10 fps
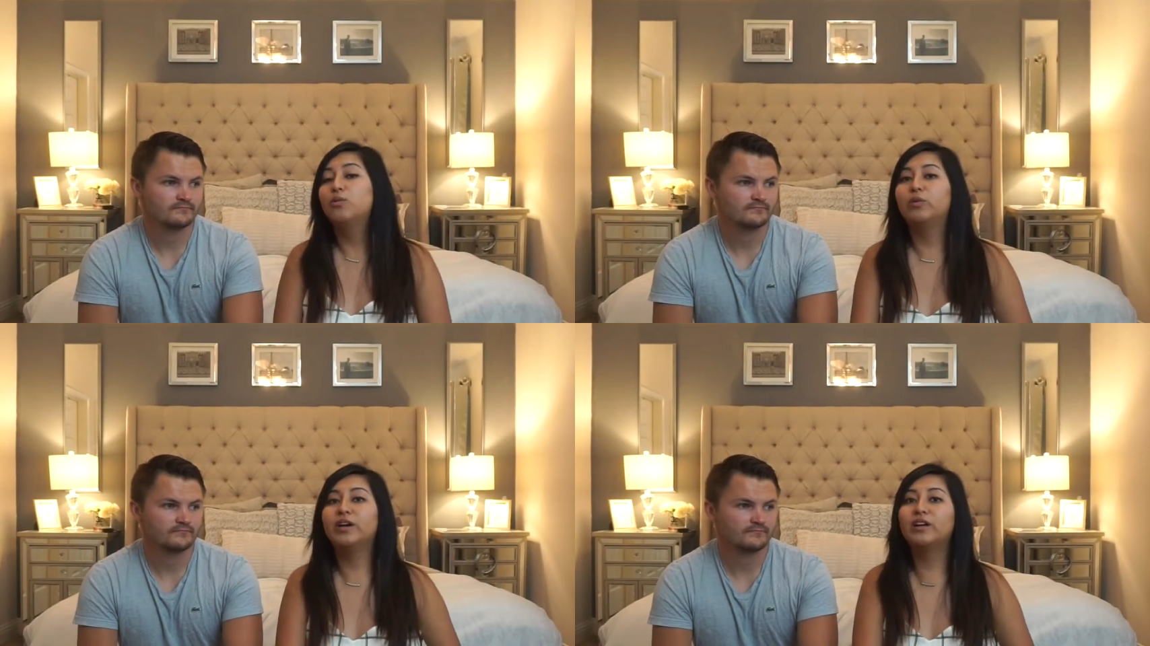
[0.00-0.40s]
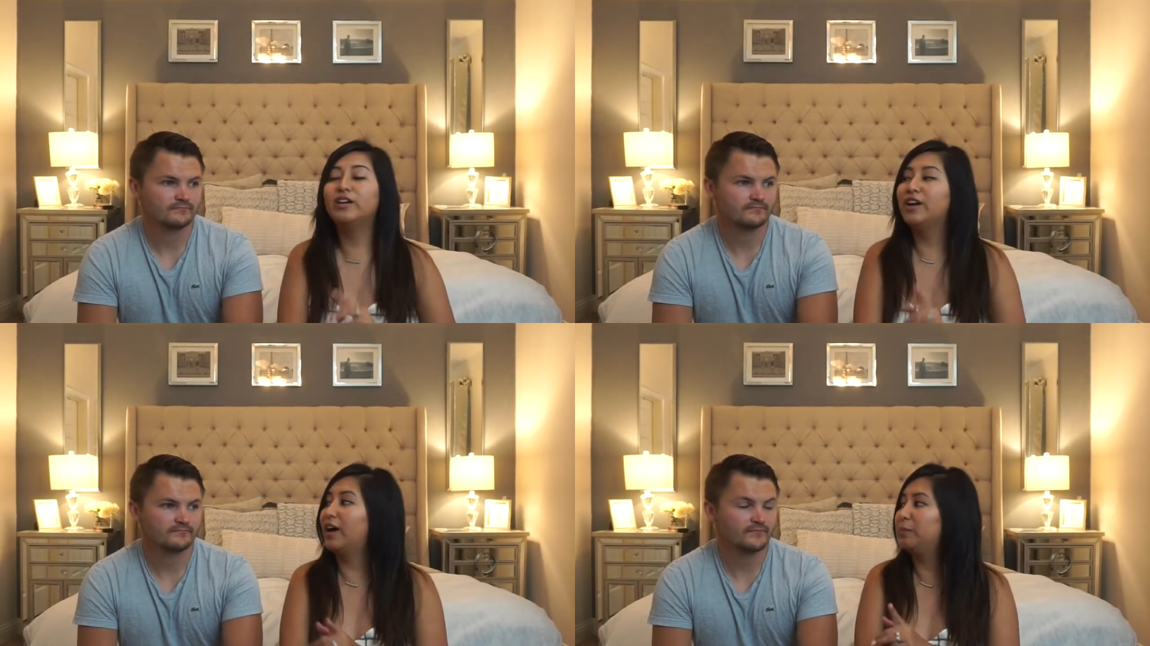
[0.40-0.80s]
Speaker 1: We
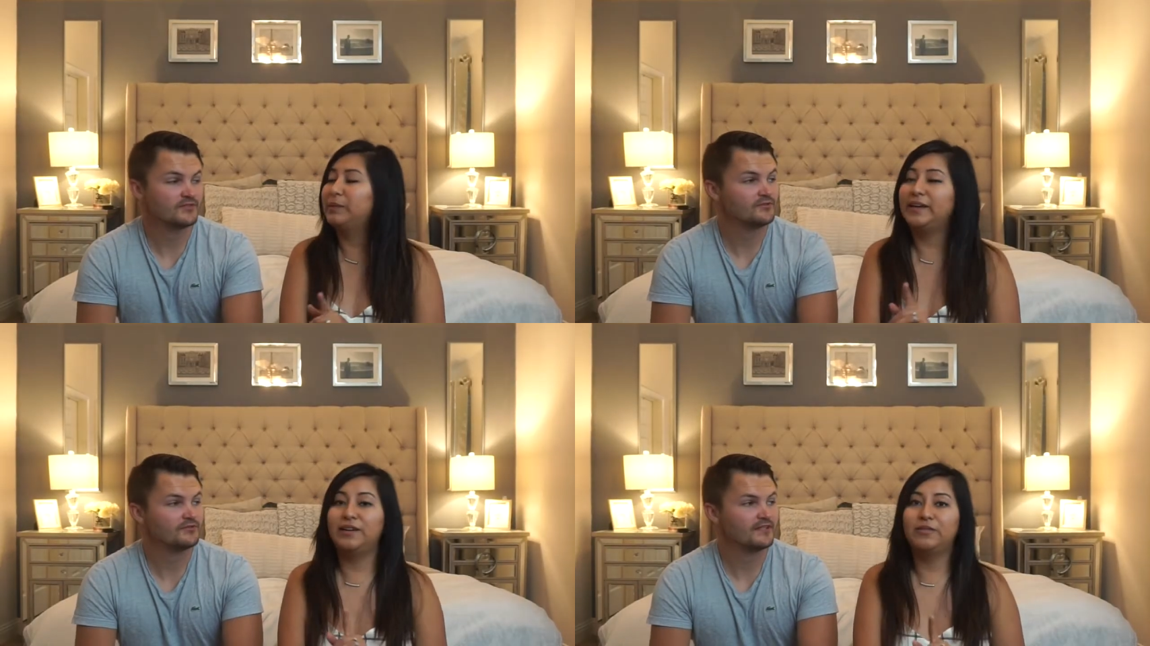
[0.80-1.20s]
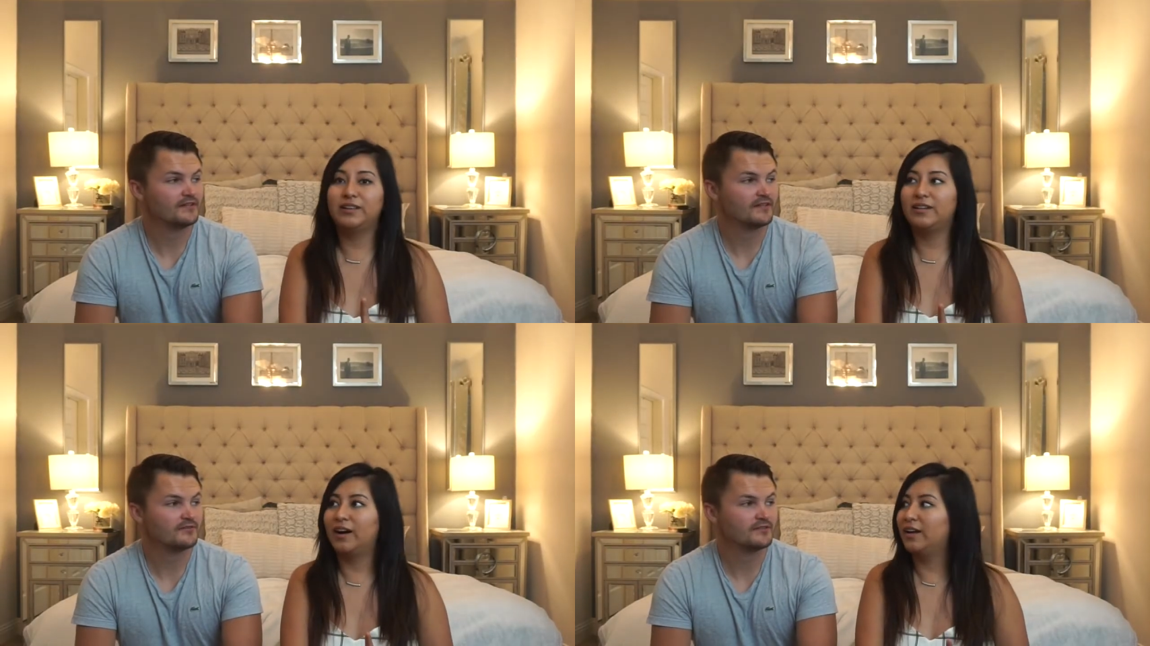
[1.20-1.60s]
are not Did playing really
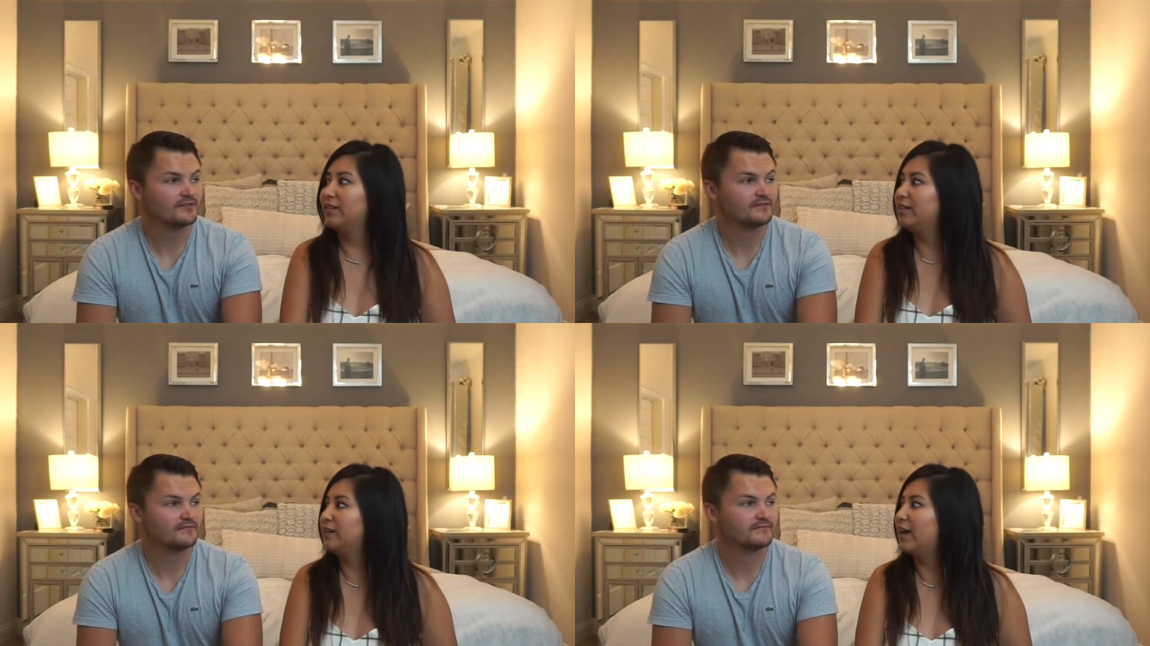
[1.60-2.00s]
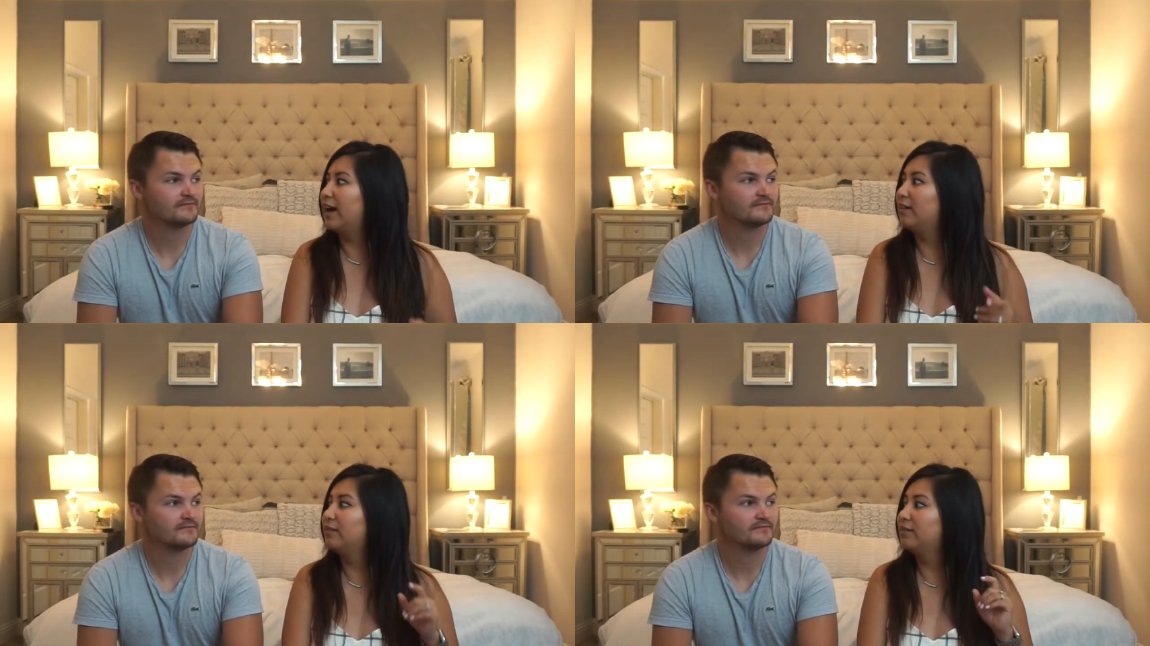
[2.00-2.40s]
with God. Question?
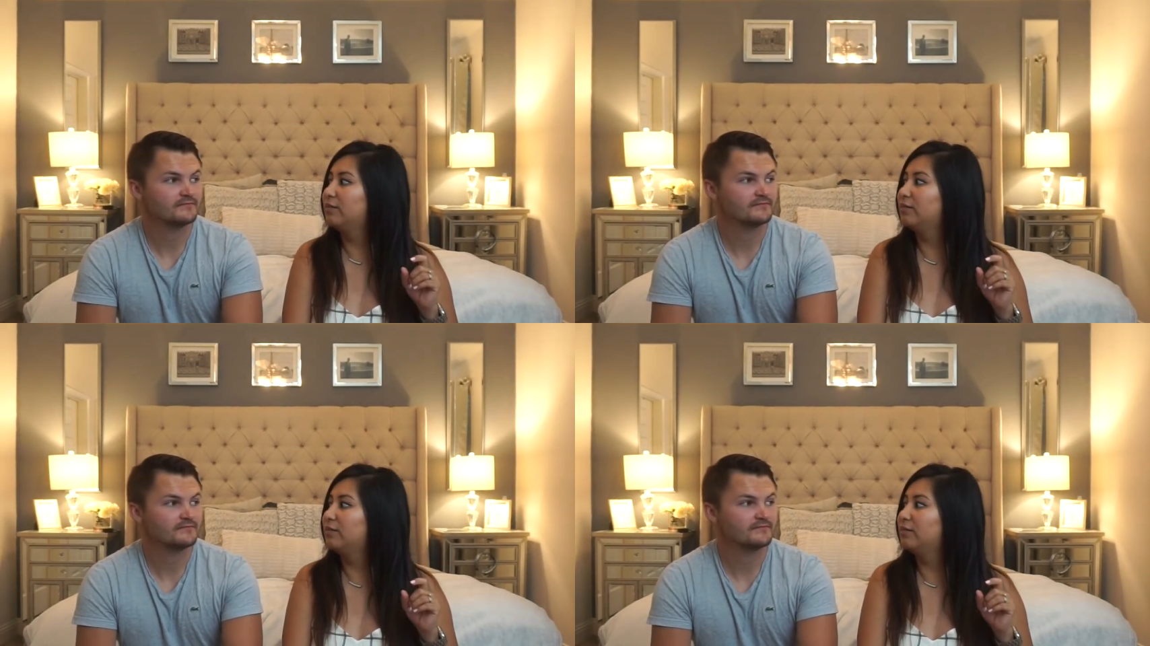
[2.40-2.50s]
Yeah.